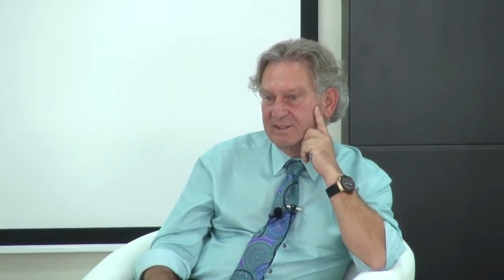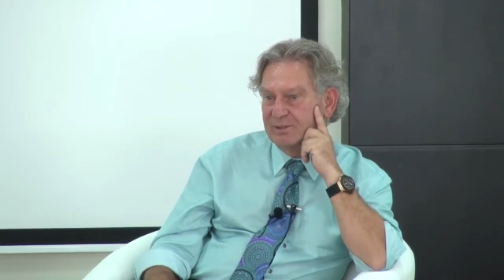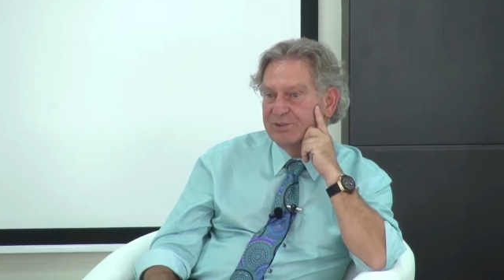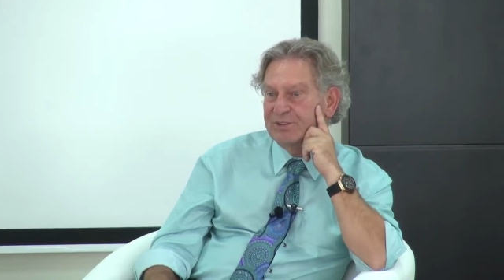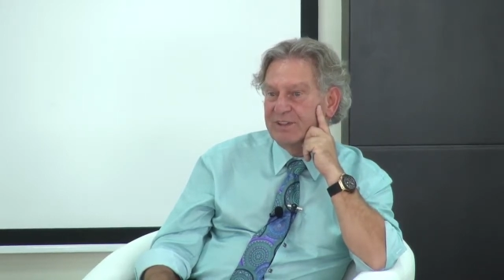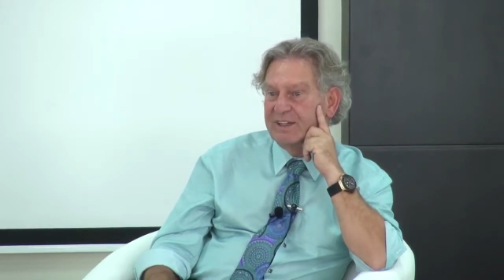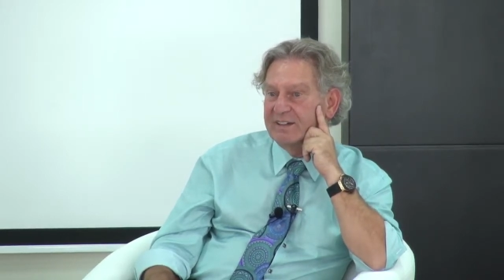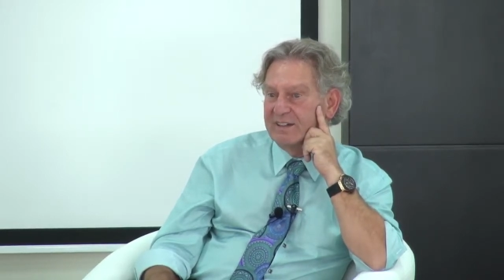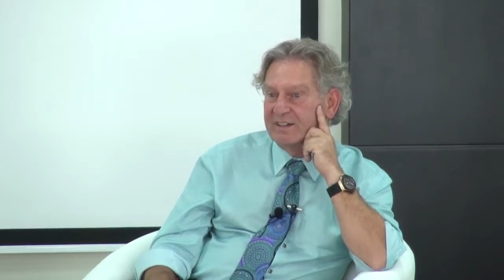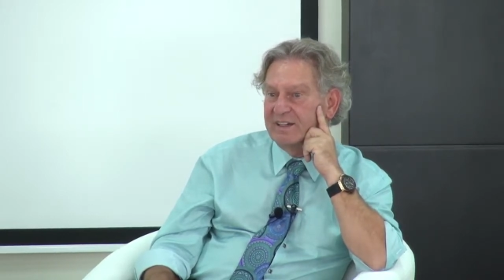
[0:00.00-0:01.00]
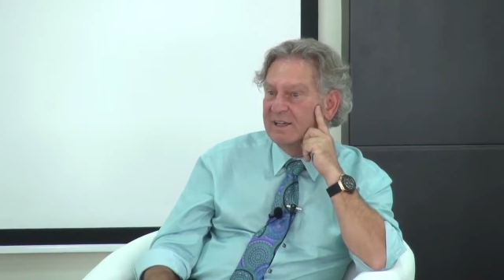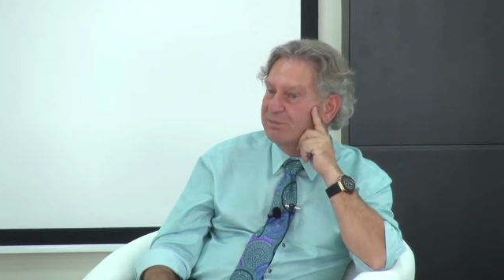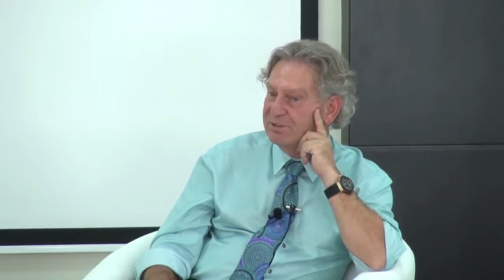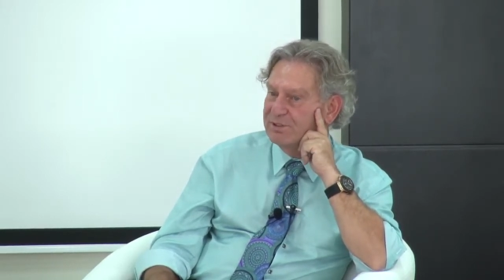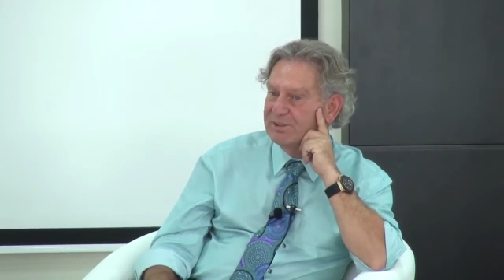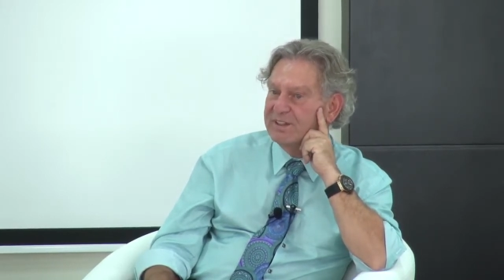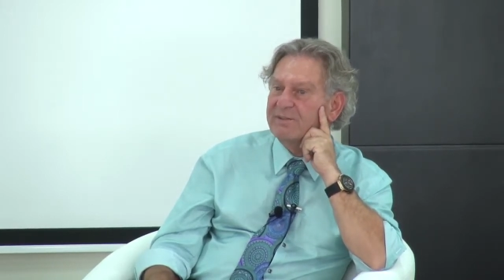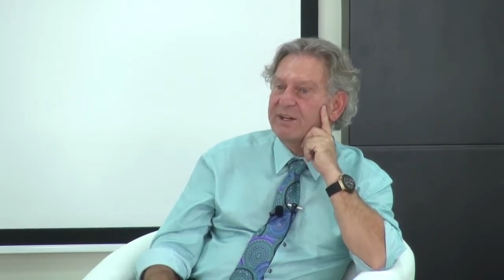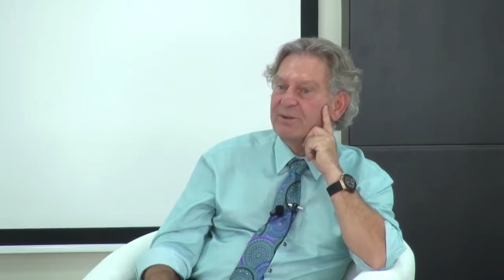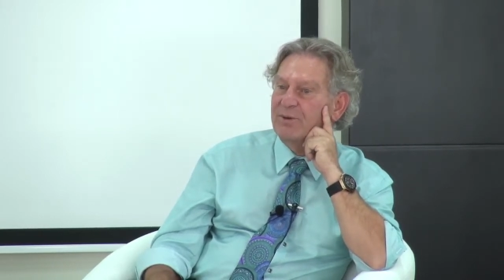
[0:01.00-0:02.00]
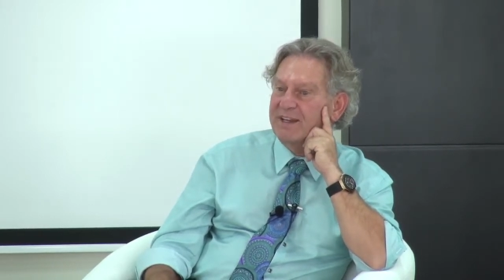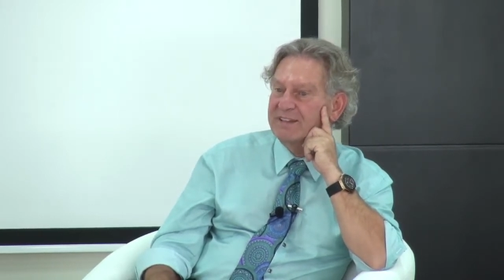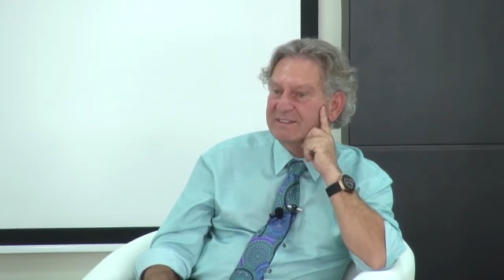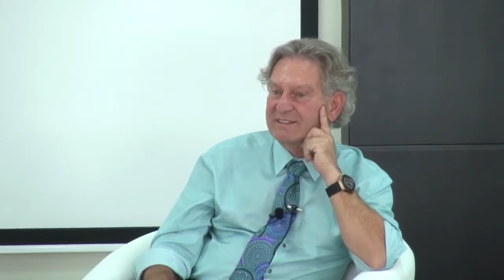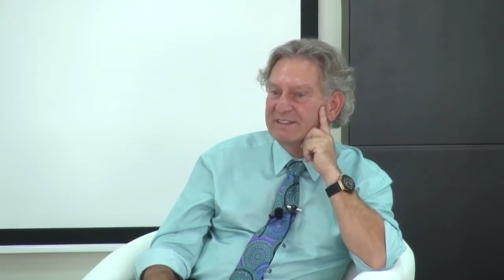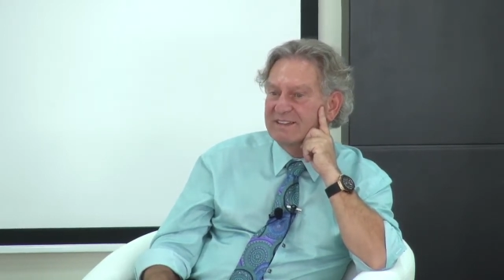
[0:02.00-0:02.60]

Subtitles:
also there are absolutely required.